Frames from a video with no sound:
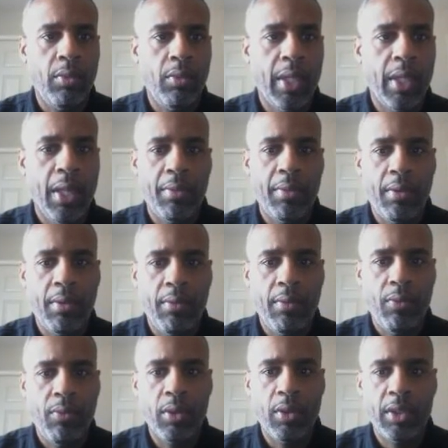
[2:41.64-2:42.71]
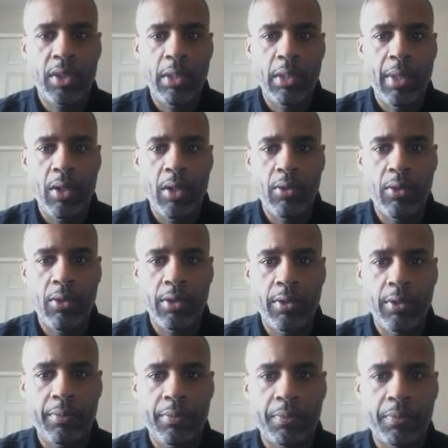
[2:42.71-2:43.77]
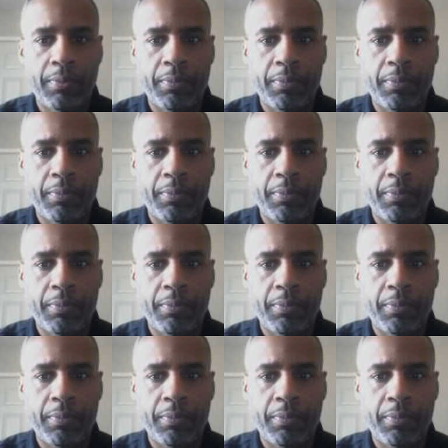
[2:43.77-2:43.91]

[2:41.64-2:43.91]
we got for sale by owner,